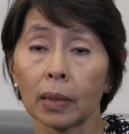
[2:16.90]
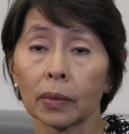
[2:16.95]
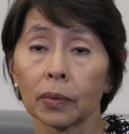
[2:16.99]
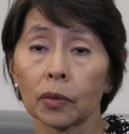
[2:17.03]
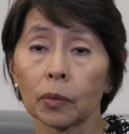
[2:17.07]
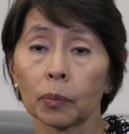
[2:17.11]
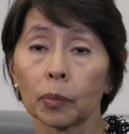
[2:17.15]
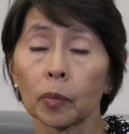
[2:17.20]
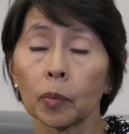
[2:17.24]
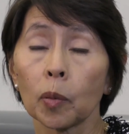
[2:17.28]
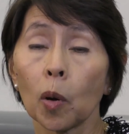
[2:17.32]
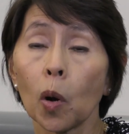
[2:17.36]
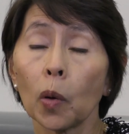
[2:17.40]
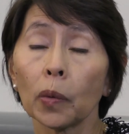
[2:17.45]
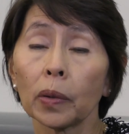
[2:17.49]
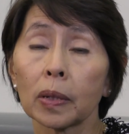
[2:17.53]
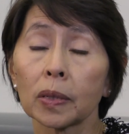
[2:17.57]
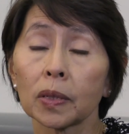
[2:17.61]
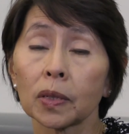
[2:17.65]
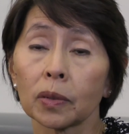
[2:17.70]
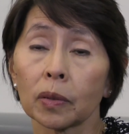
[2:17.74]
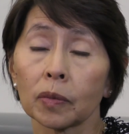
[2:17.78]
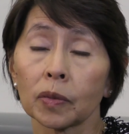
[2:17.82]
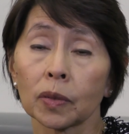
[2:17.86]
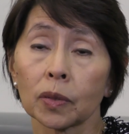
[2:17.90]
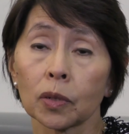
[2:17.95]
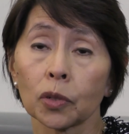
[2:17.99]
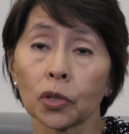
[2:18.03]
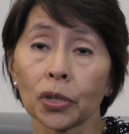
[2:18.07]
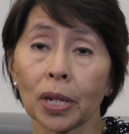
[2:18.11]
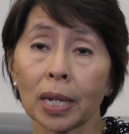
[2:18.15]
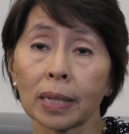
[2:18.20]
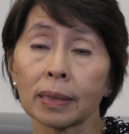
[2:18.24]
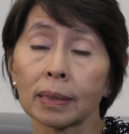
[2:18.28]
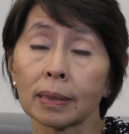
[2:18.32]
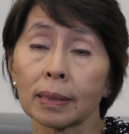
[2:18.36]
The proponents have
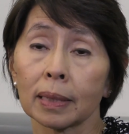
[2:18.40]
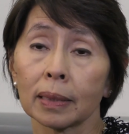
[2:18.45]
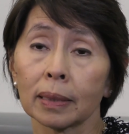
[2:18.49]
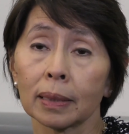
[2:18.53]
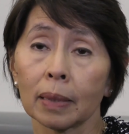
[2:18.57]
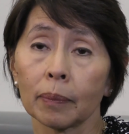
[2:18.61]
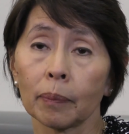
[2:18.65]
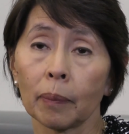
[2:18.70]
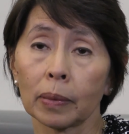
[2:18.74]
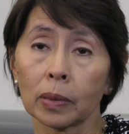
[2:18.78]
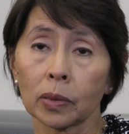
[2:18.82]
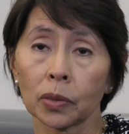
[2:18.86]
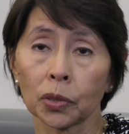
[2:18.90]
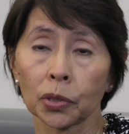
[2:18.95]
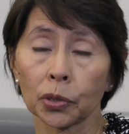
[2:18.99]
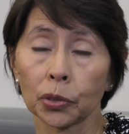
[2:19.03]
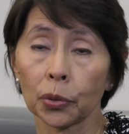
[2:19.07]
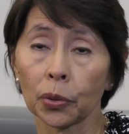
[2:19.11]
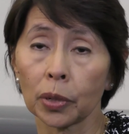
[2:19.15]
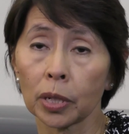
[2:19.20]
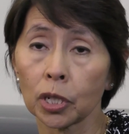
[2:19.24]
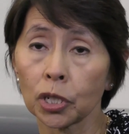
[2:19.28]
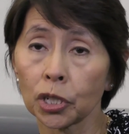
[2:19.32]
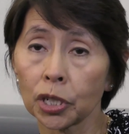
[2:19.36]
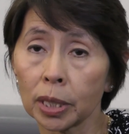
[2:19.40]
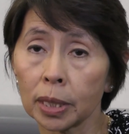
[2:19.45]
suggested that certain